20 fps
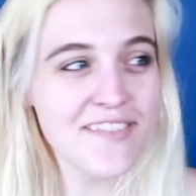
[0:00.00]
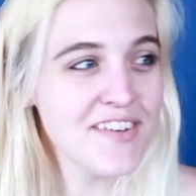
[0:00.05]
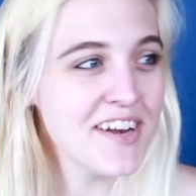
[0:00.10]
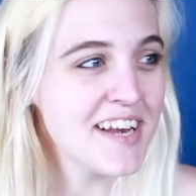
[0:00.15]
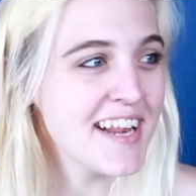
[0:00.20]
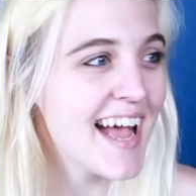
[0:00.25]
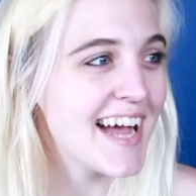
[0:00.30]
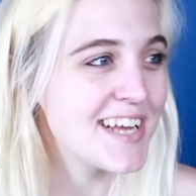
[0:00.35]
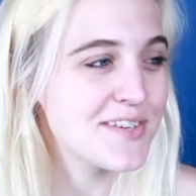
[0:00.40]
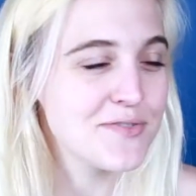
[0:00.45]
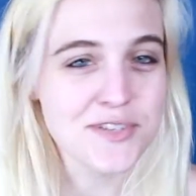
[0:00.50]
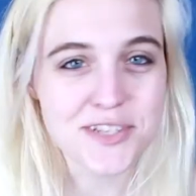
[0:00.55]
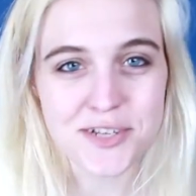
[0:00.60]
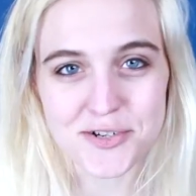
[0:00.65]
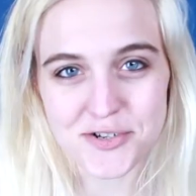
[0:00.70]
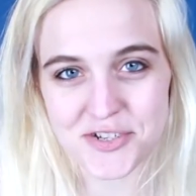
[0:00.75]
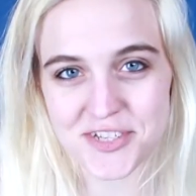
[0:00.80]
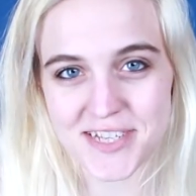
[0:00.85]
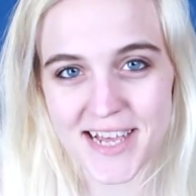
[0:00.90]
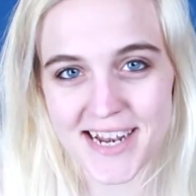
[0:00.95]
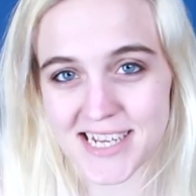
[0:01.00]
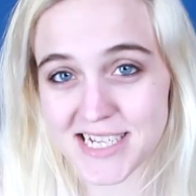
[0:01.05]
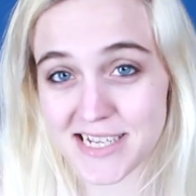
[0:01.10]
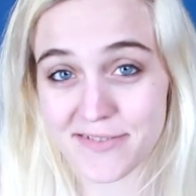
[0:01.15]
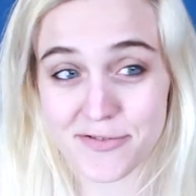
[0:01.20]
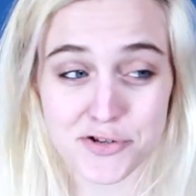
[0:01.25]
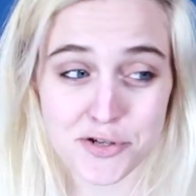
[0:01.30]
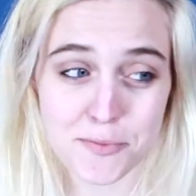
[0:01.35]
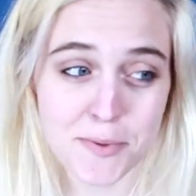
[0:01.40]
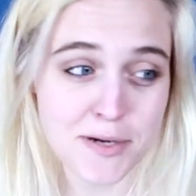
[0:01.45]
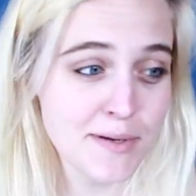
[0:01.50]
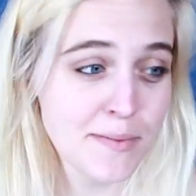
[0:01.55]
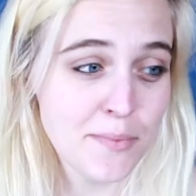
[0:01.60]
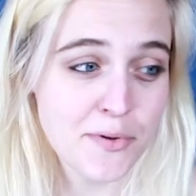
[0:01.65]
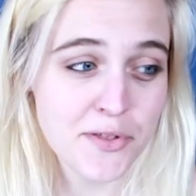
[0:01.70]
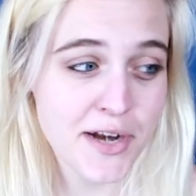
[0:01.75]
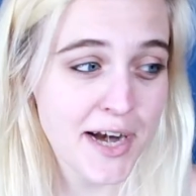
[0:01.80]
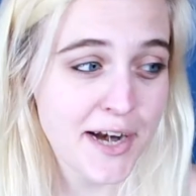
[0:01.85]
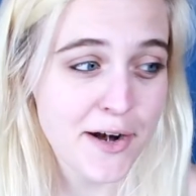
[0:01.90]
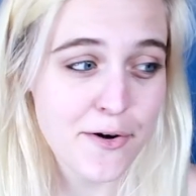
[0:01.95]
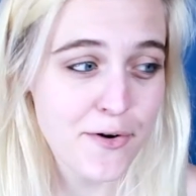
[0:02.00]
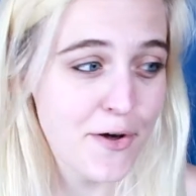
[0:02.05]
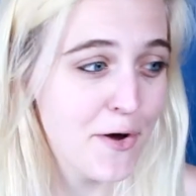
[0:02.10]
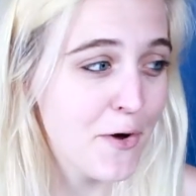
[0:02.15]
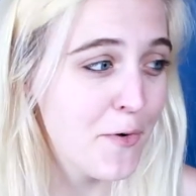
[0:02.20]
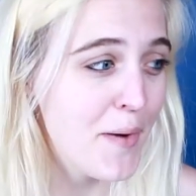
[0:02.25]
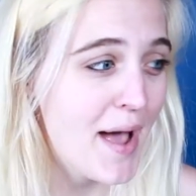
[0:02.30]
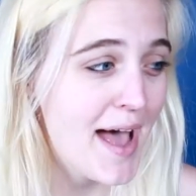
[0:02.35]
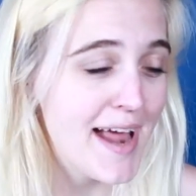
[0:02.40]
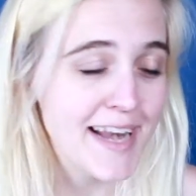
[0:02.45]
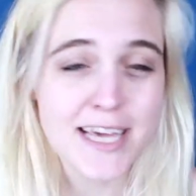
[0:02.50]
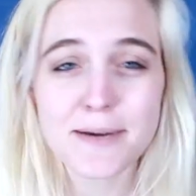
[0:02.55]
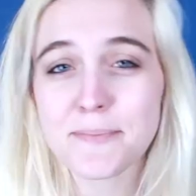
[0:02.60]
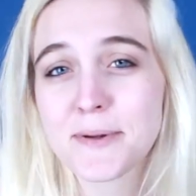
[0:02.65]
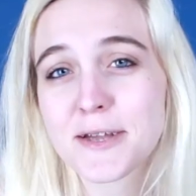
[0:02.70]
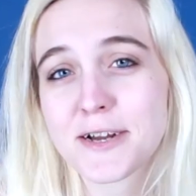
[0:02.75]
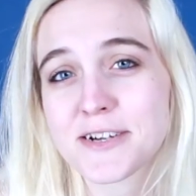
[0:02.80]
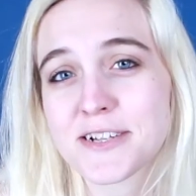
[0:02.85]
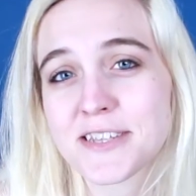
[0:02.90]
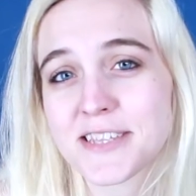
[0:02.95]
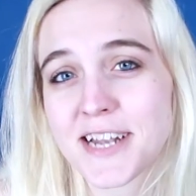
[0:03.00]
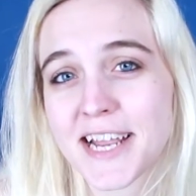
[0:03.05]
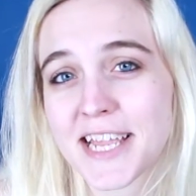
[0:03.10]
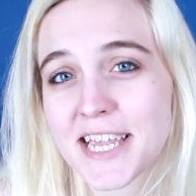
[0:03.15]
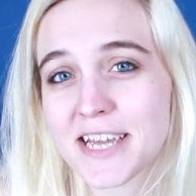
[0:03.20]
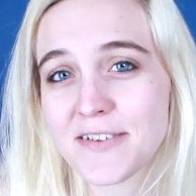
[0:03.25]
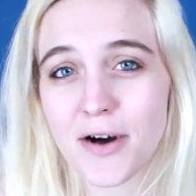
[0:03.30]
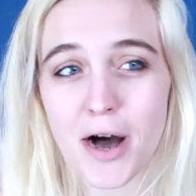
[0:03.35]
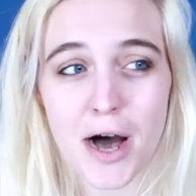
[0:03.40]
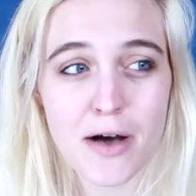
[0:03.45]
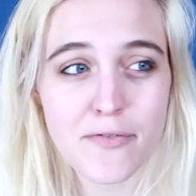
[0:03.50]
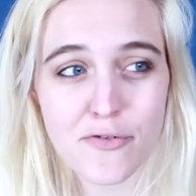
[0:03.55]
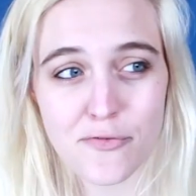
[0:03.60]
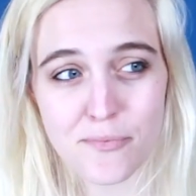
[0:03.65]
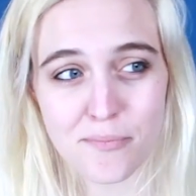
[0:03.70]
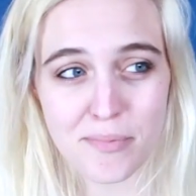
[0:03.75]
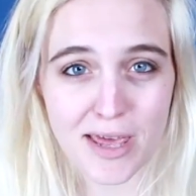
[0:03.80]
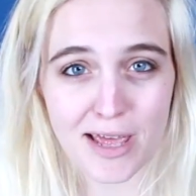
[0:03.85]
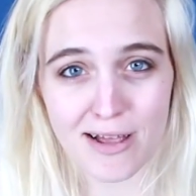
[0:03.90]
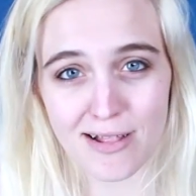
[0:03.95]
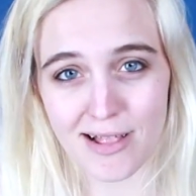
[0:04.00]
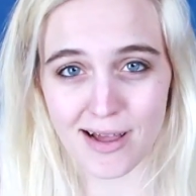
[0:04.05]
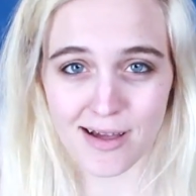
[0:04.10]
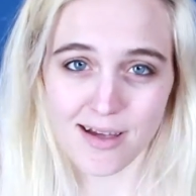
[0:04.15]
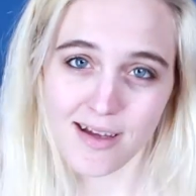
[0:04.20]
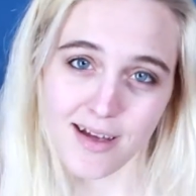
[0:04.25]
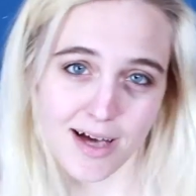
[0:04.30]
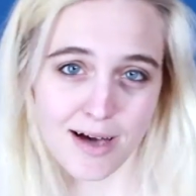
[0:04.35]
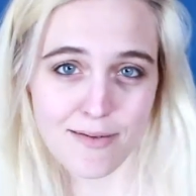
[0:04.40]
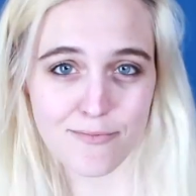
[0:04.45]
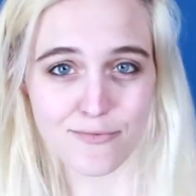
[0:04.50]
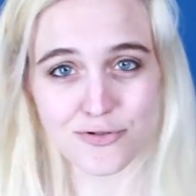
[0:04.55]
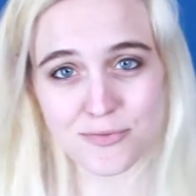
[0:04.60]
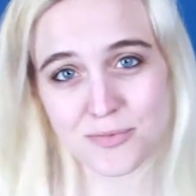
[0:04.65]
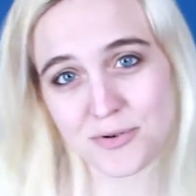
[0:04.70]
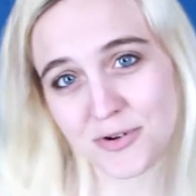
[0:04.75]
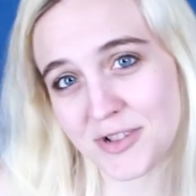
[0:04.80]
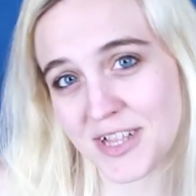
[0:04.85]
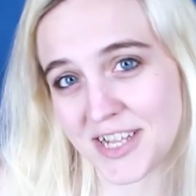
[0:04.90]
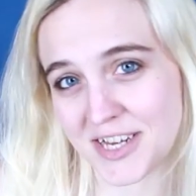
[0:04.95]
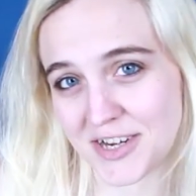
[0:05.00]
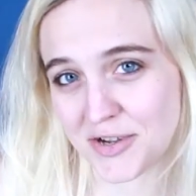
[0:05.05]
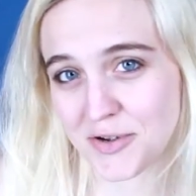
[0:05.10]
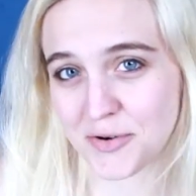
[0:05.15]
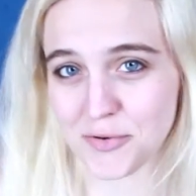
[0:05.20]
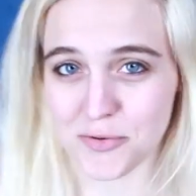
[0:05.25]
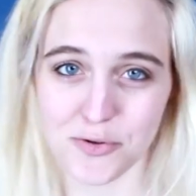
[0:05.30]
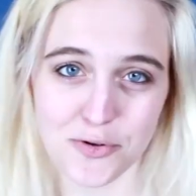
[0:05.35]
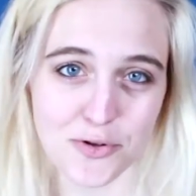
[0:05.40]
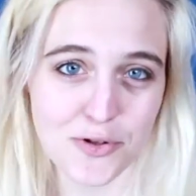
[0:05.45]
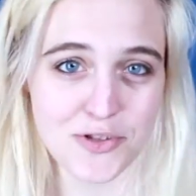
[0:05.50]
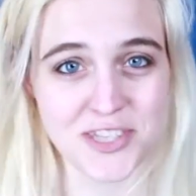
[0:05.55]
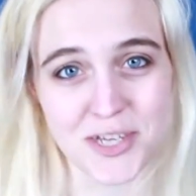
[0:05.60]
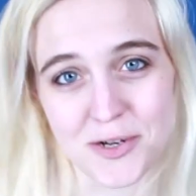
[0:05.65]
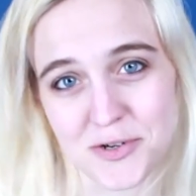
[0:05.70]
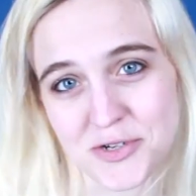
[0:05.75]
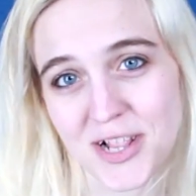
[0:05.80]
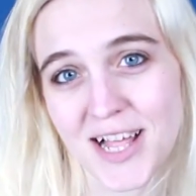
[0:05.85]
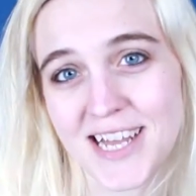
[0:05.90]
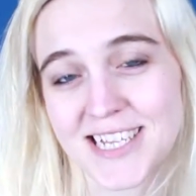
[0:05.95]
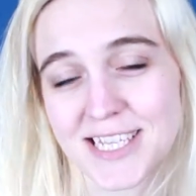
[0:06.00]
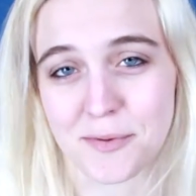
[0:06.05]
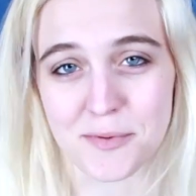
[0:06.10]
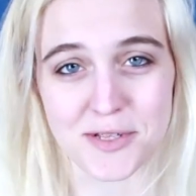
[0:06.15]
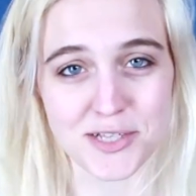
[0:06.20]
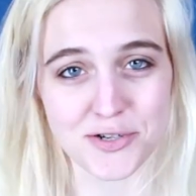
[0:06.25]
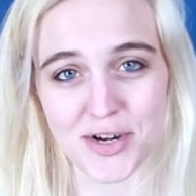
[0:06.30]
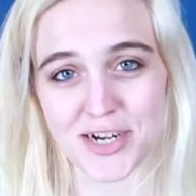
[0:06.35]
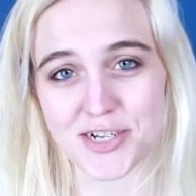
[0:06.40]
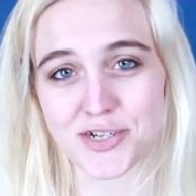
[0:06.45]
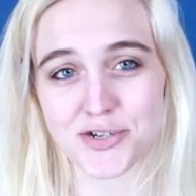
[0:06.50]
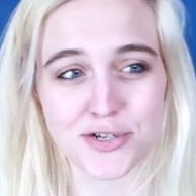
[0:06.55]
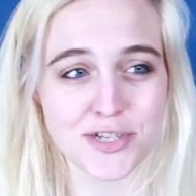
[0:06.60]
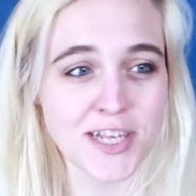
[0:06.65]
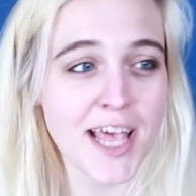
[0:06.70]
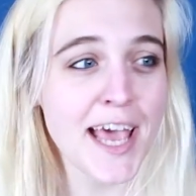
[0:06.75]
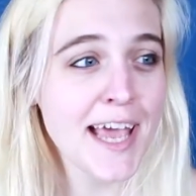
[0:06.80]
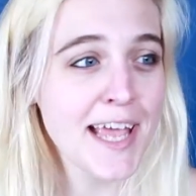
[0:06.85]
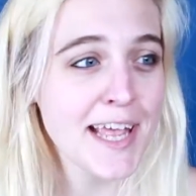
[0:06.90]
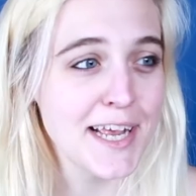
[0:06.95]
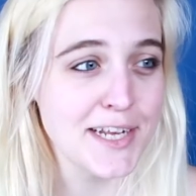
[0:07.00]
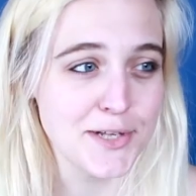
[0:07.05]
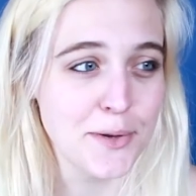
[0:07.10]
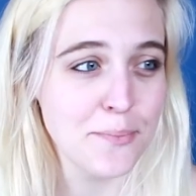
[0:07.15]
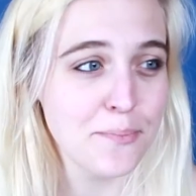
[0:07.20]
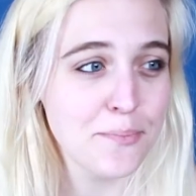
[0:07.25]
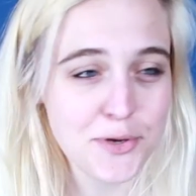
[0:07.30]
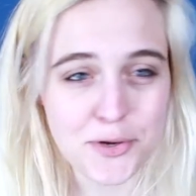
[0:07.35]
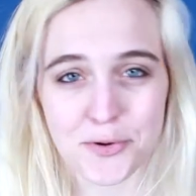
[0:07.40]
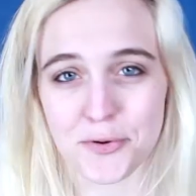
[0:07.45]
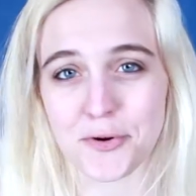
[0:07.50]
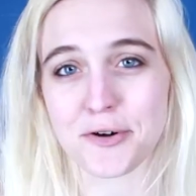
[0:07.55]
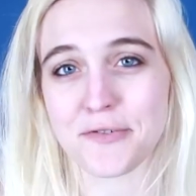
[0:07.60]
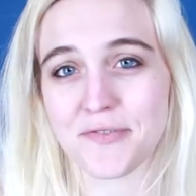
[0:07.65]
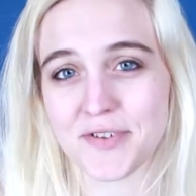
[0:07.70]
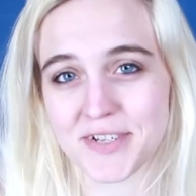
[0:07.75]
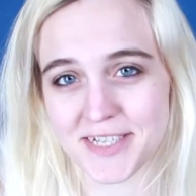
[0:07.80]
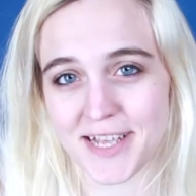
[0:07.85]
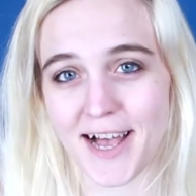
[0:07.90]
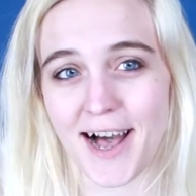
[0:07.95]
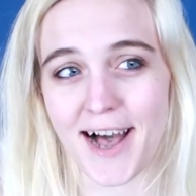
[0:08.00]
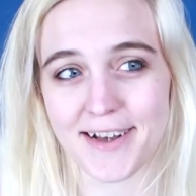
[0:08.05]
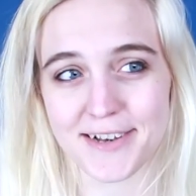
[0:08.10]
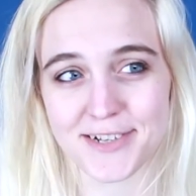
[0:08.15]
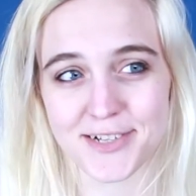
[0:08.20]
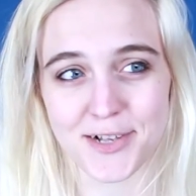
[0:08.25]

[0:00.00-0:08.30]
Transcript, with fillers: Even in casual social settings, if there's a bunch of people that I don't know, any appearance that I give off of being like comfortable and cool socializing with strangers is pure facade.